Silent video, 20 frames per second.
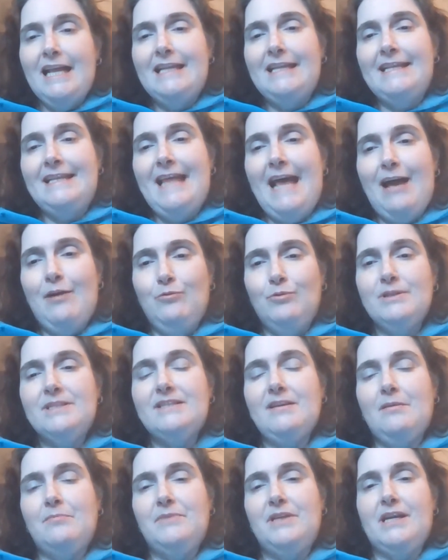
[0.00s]
that was
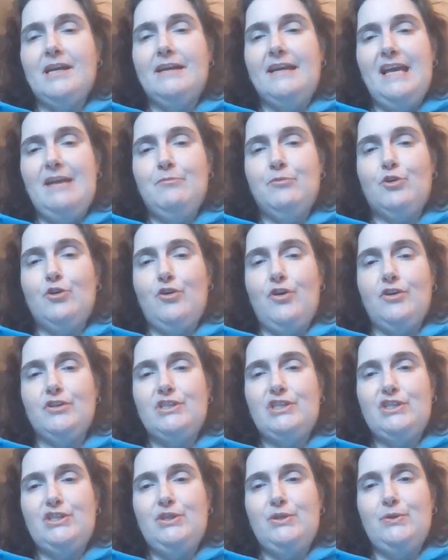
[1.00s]
something I came
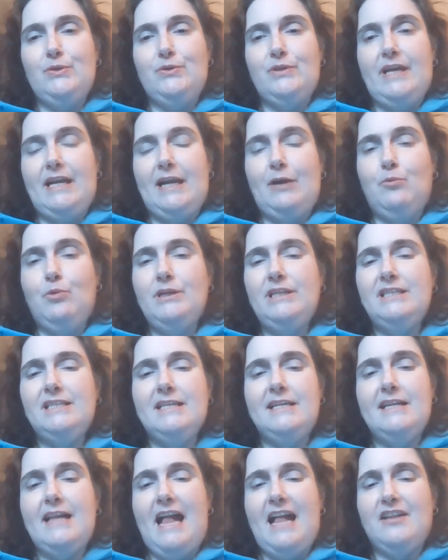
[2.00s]
across too that I wanted to
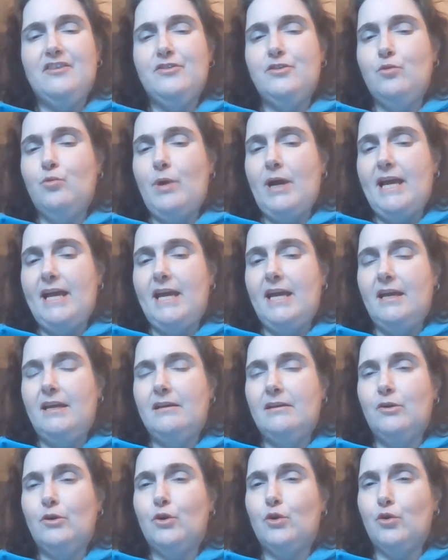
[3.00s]
get out of the
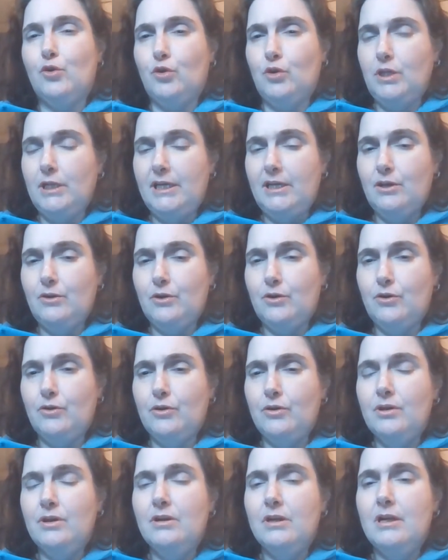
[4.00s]
way
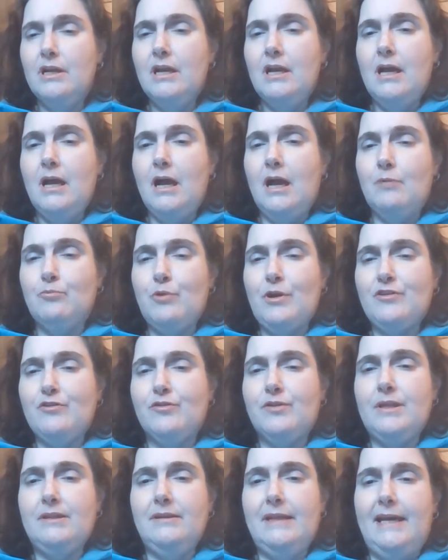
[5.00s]
earlier um, rather
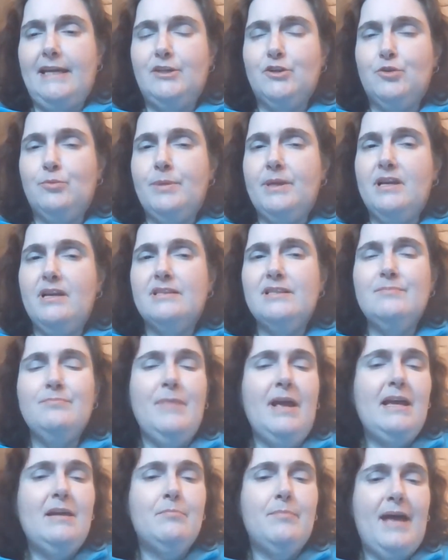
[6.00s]
than later because it
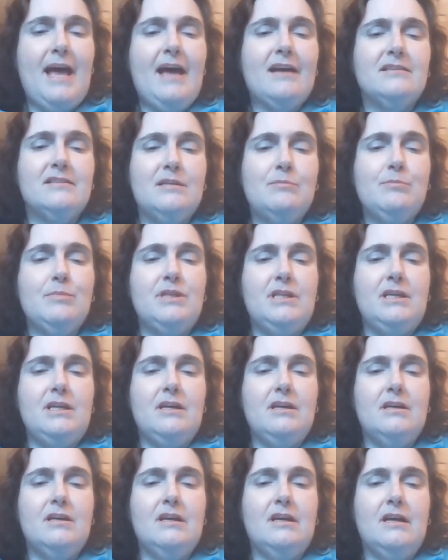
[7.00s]
may impact some of the,
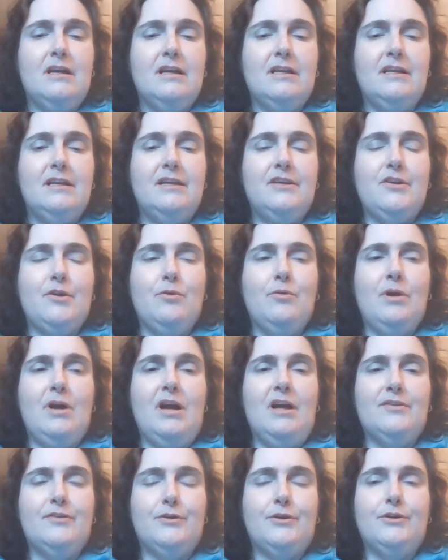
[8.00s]
you know,
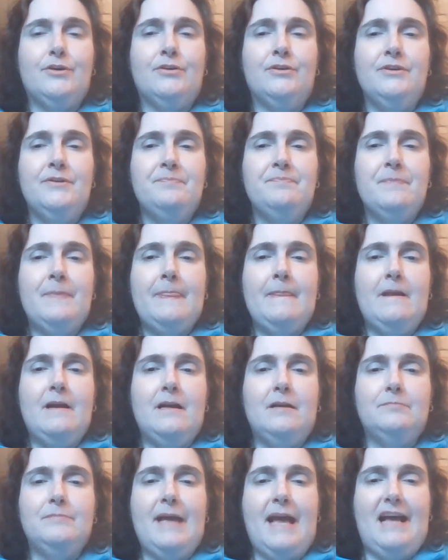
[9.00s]
other
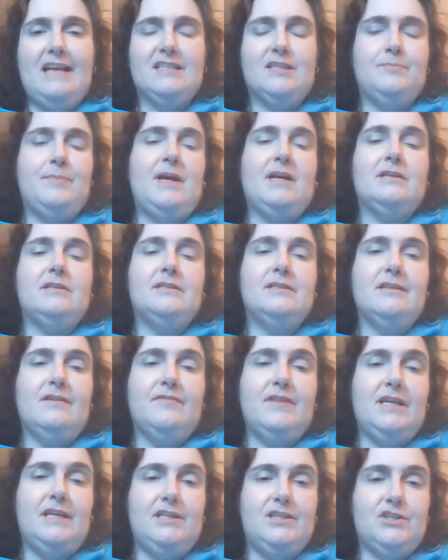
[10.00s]
um, aspects
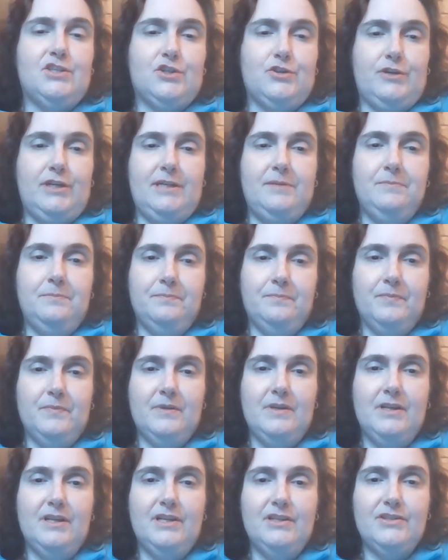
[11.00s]
of the history.
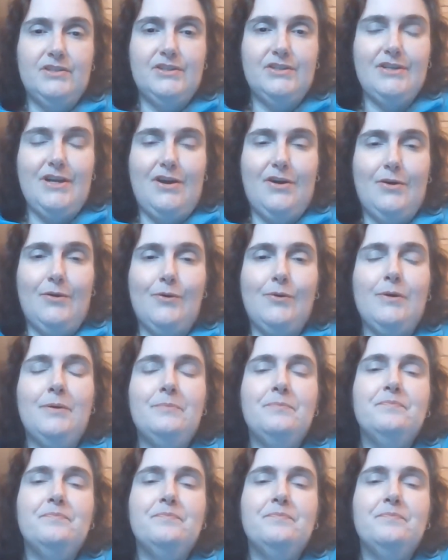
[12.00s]
So